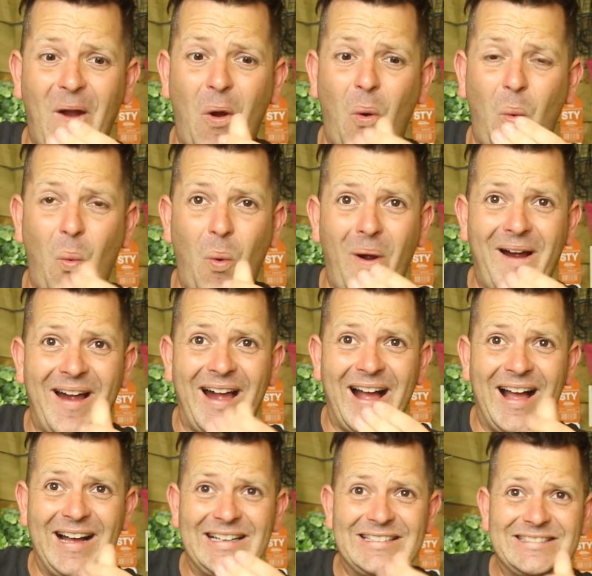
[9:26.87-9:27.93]

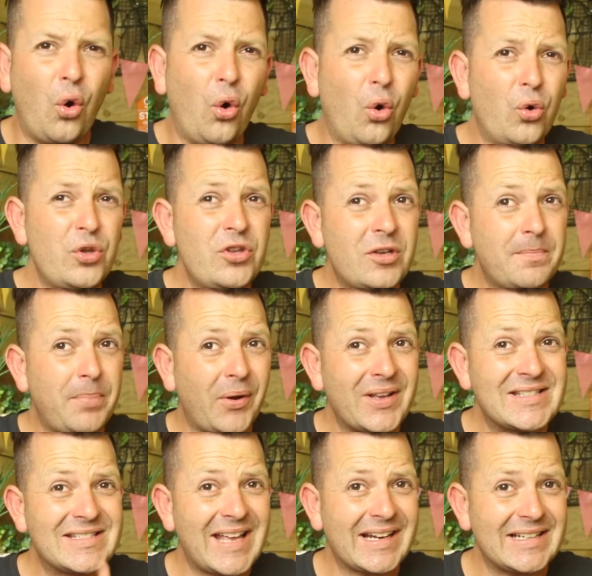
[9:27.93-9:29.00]
Wonga. Or you can buy
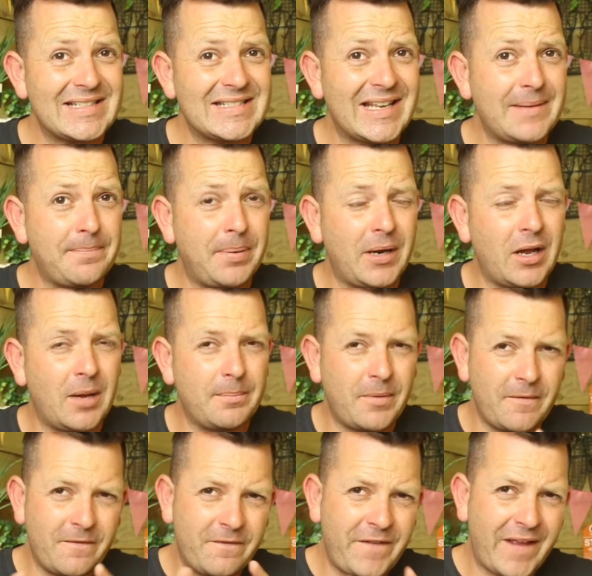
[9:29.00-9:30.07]
exactly the same plant
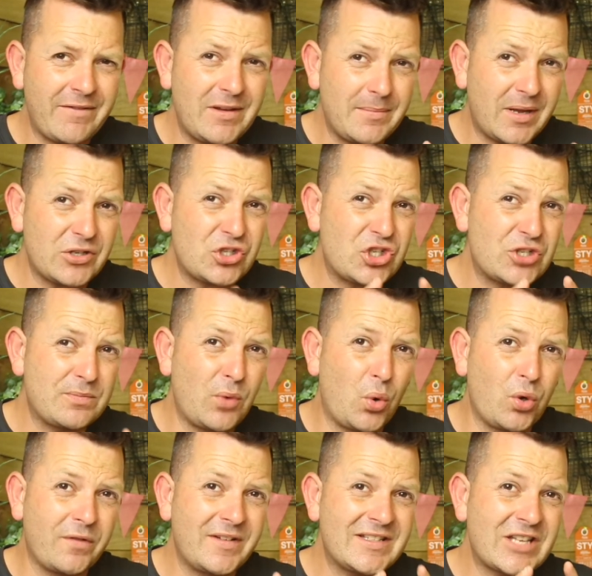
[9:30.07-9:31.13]
but very much
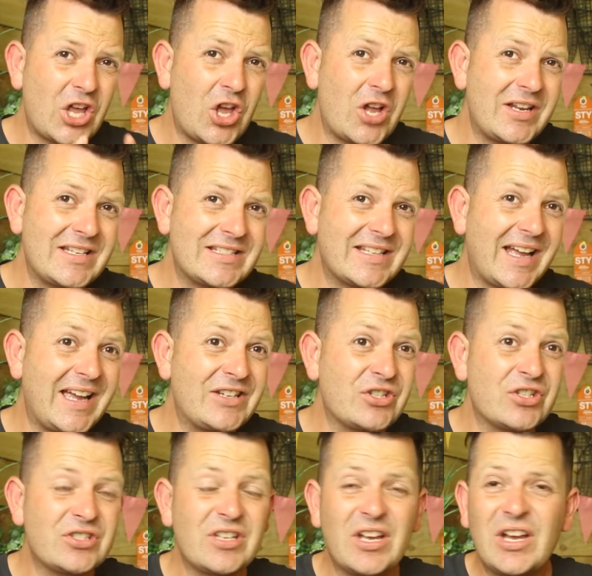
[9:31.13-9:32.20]
smaller in its early
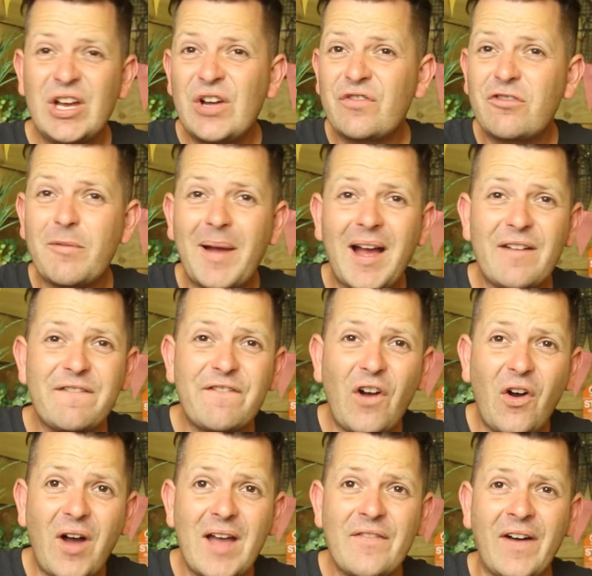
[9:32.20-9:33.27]
stages for about a
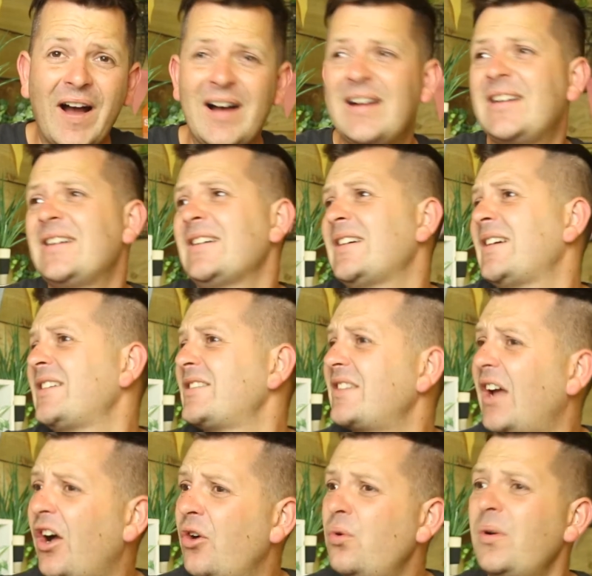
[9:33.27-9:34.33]
£5.
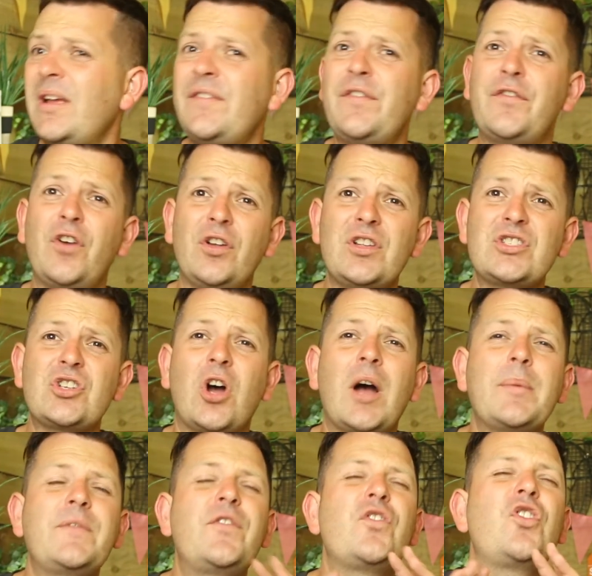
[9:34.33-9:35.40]
So if you've got the
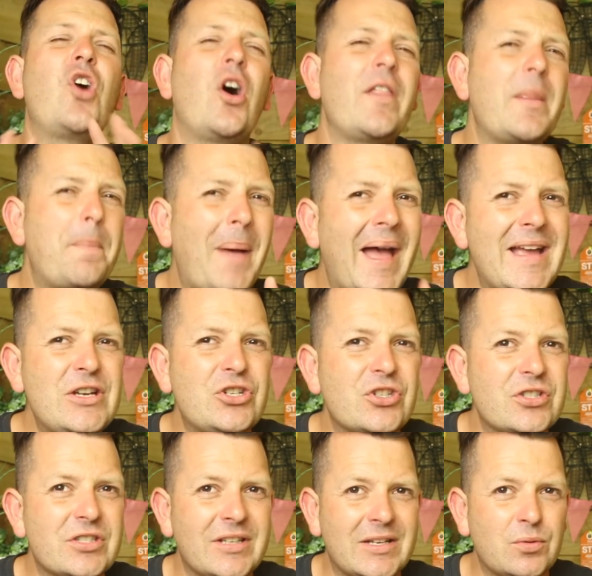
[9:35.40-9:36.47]
time, if you've got the
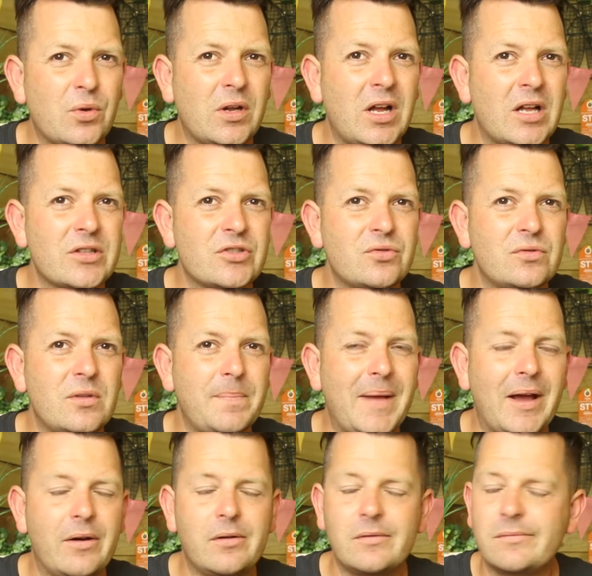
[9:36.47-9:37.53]
patience, and that's what gardening's all
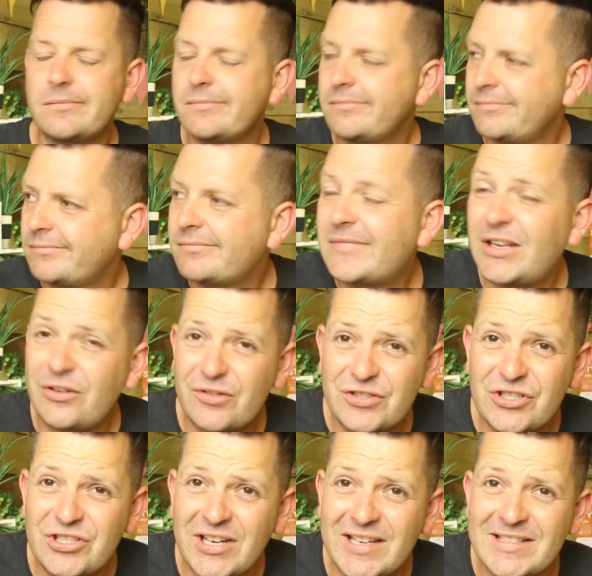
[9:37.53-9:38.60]
about, then I
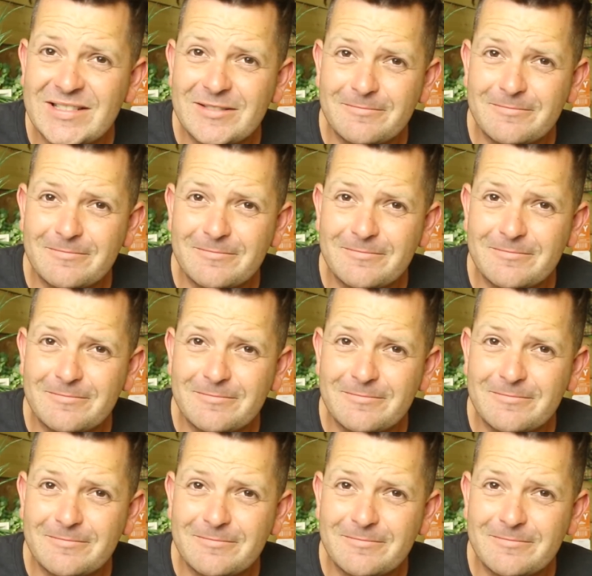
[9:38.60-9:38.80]
suggest